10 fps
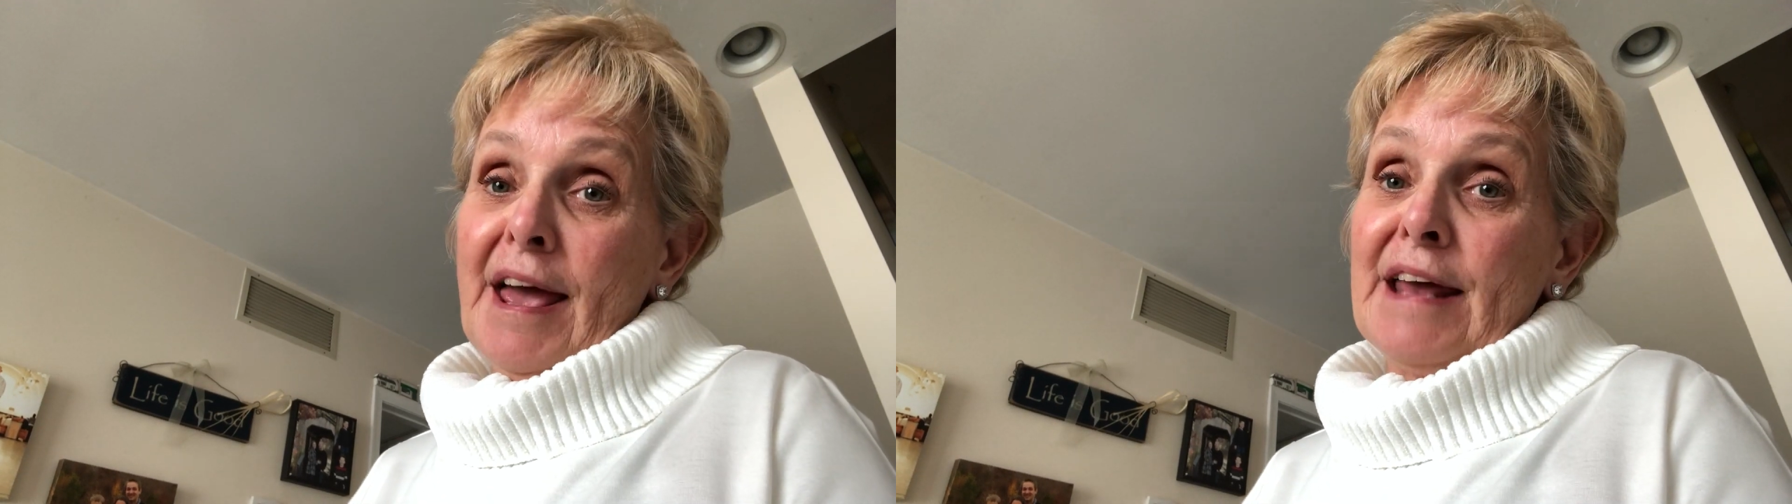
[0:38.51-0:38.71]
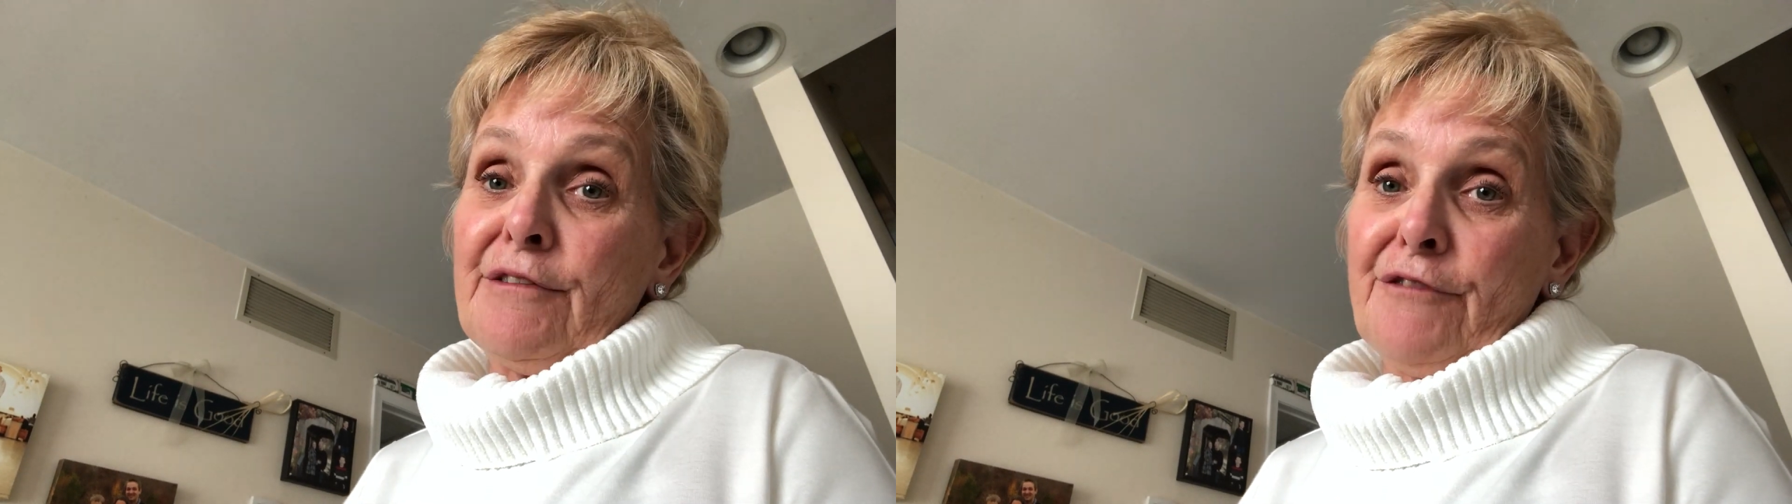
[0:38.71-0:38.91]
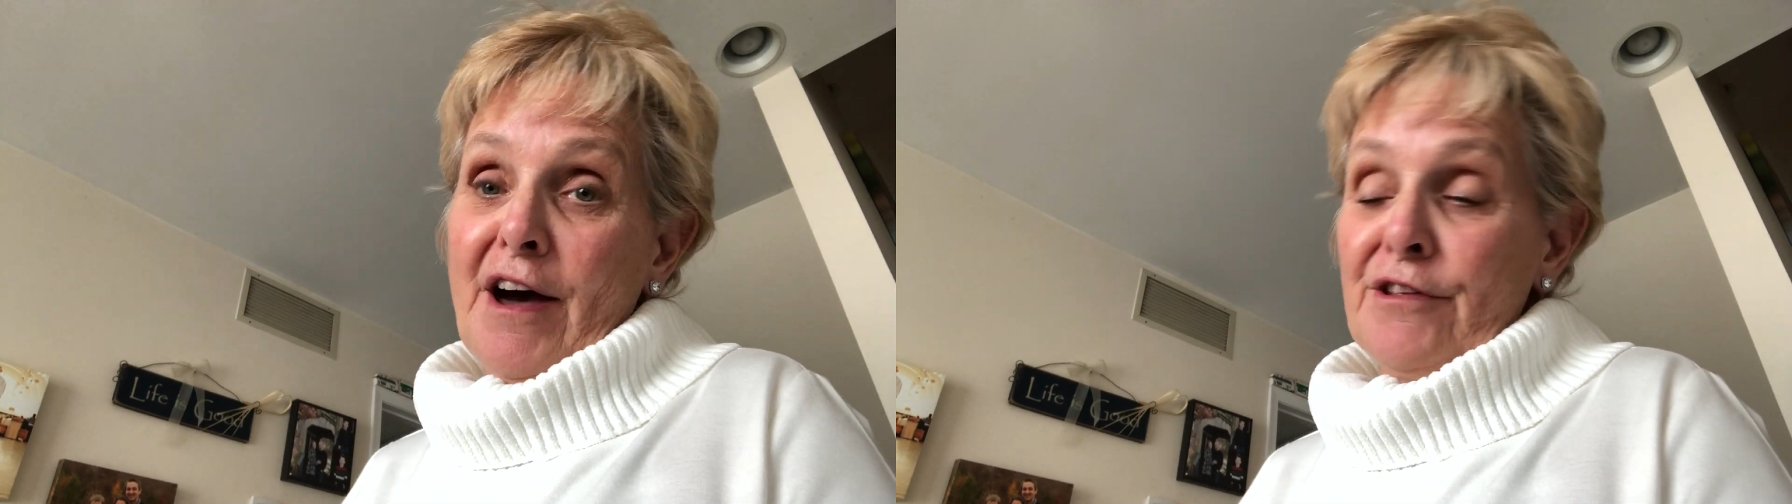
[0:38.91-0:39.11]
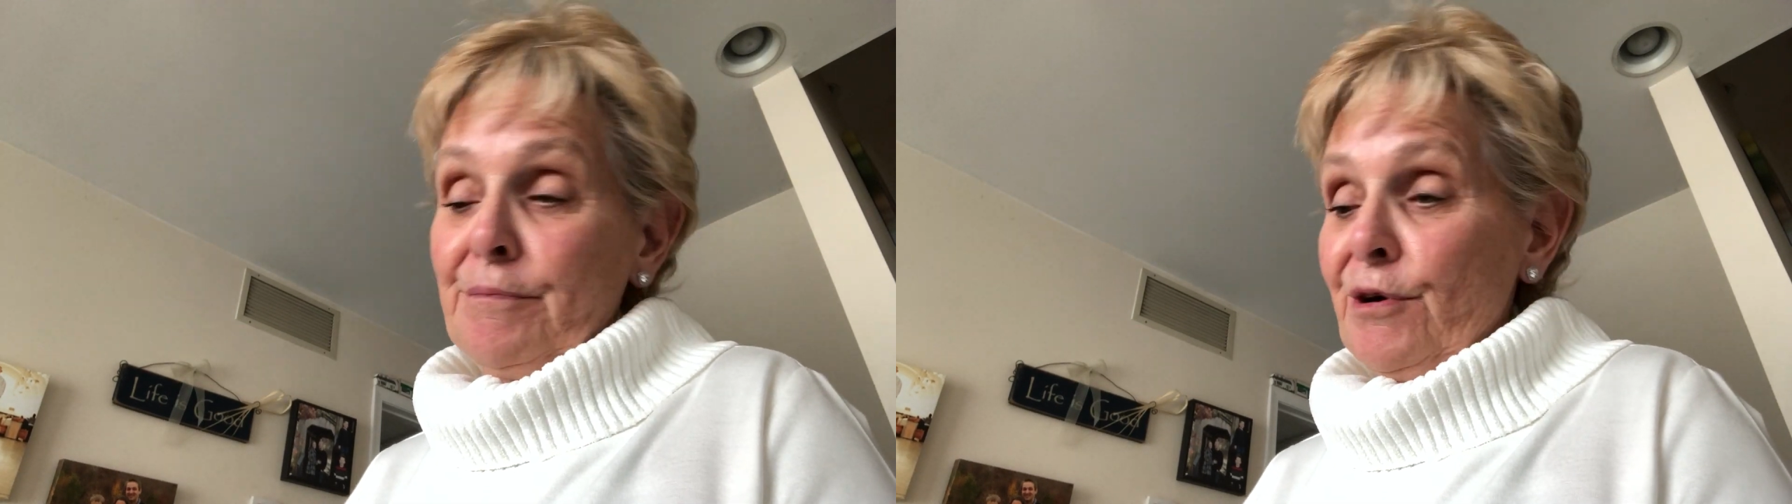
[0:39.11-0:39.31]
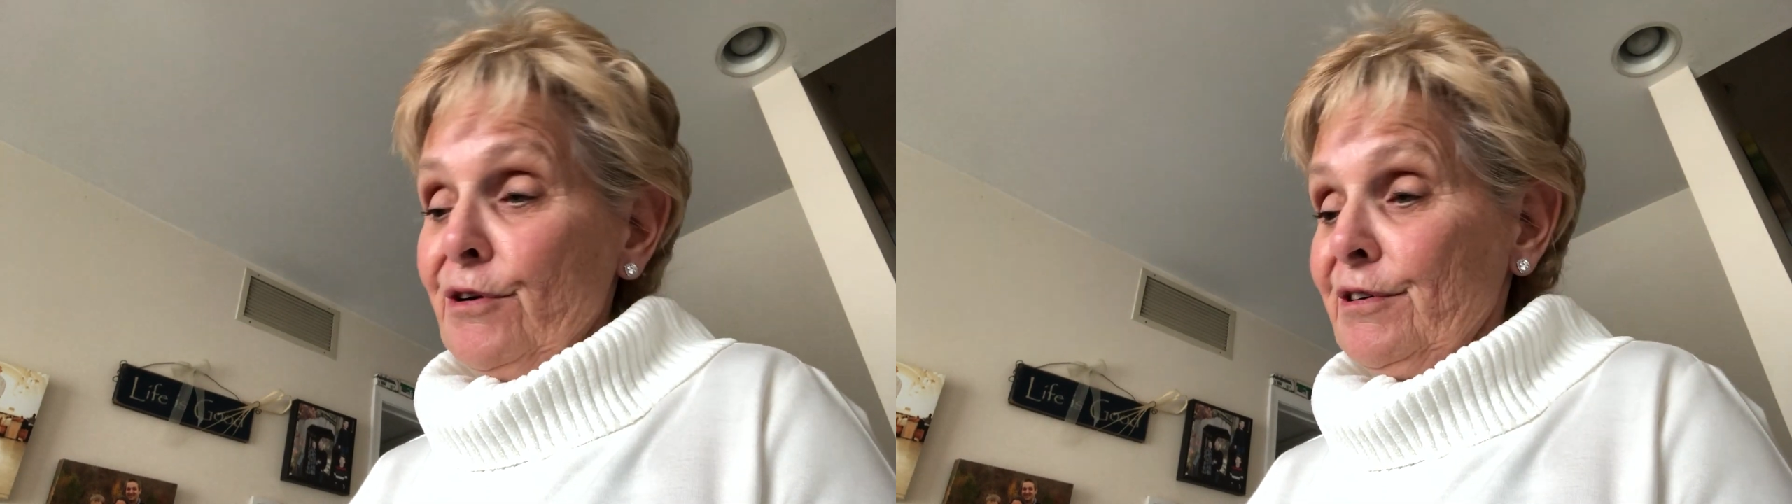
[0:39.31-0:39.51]
and a father
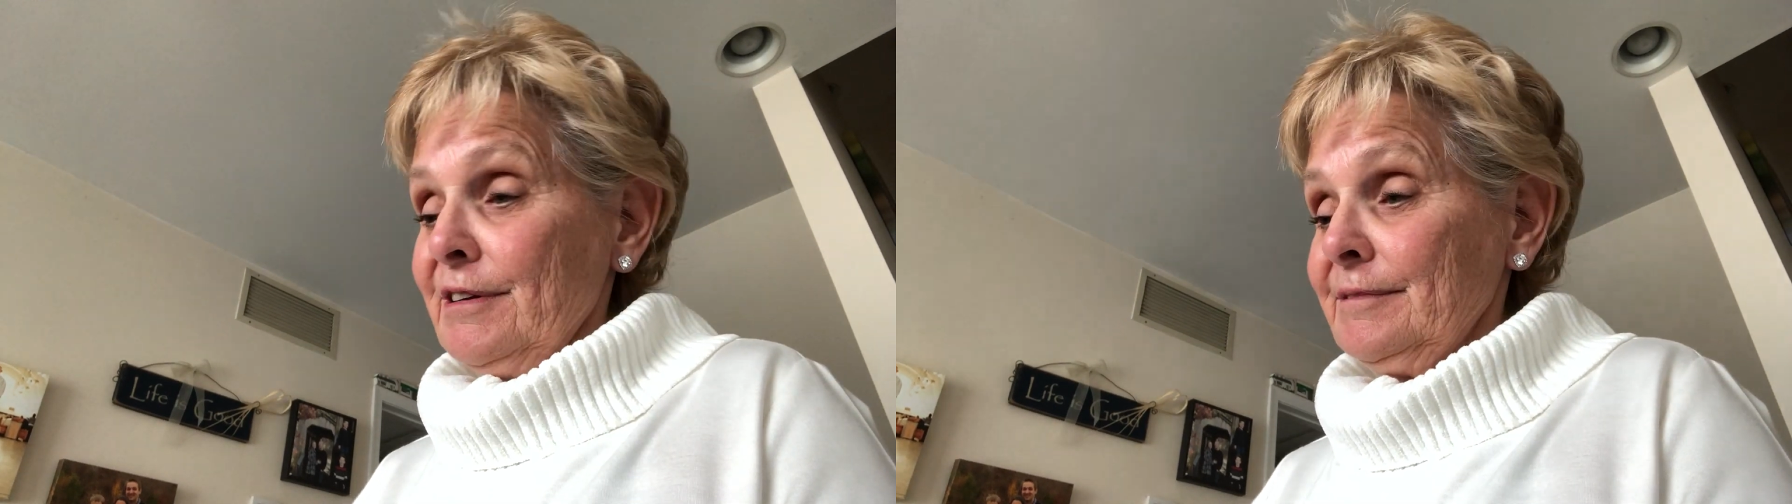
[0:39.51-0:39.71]
bird.